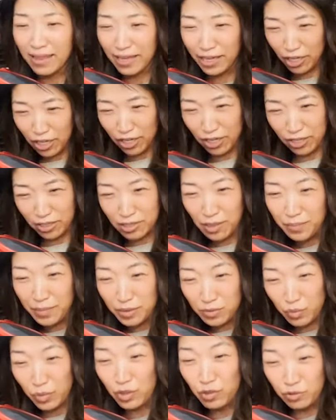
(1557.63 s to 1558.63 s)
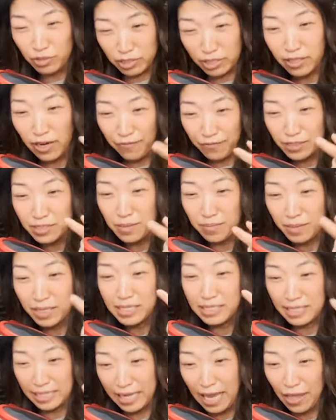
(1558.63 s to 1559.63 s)
like sometimes when you discover
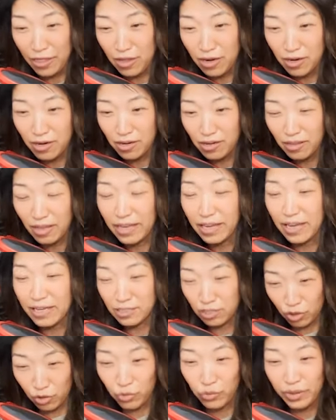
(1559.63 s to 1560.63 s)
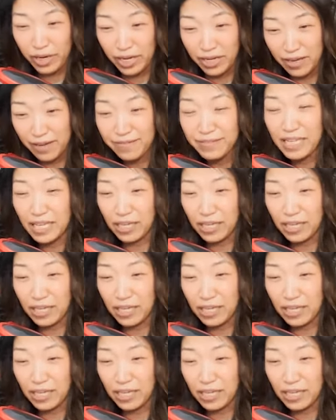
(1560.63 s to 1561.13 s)
something together, like as creatives, like